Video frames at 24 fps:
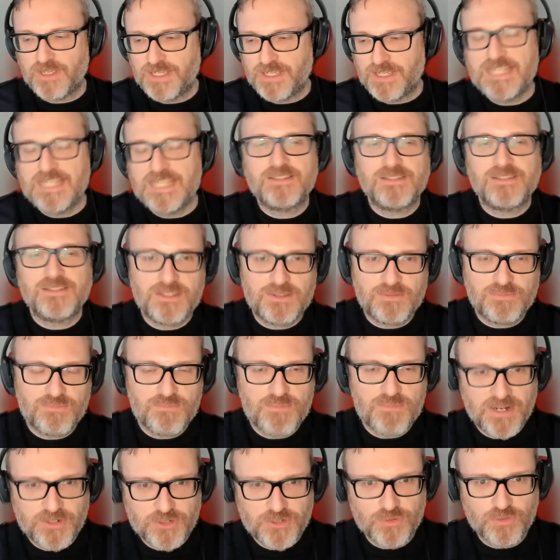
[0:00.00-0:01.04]
easily
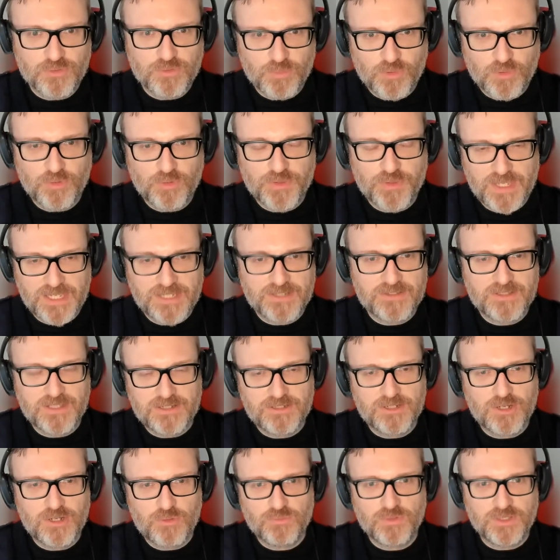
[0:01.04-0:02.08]
measurable things
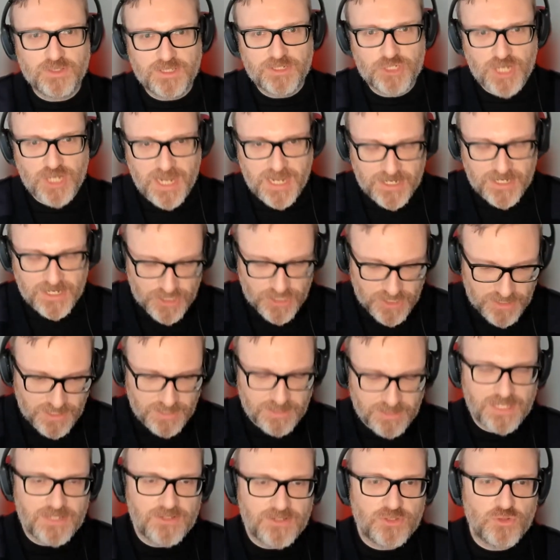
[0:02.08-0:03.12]
that don't really change, and then
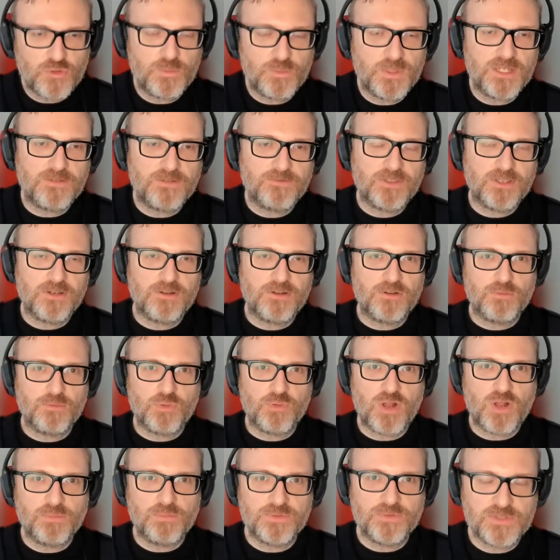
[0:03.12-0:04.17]
they zoom in if there are
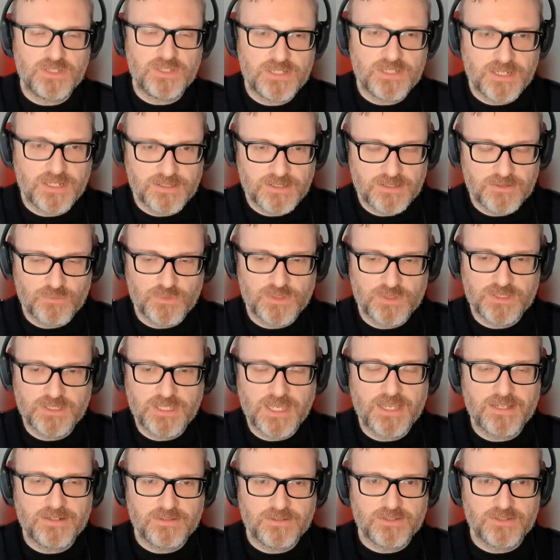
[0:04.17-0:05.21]
problems detected with
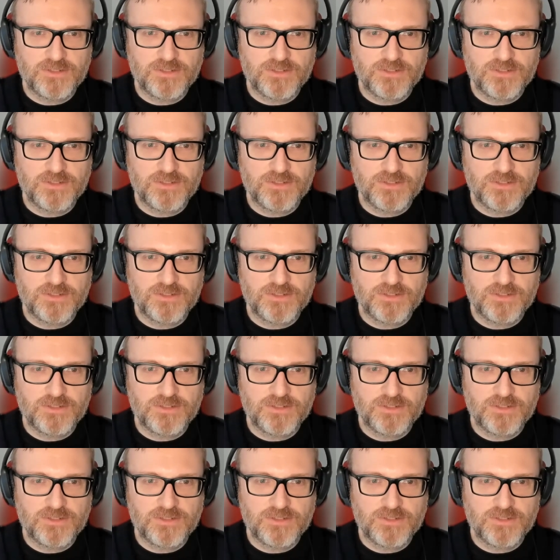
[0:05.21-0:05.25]
that.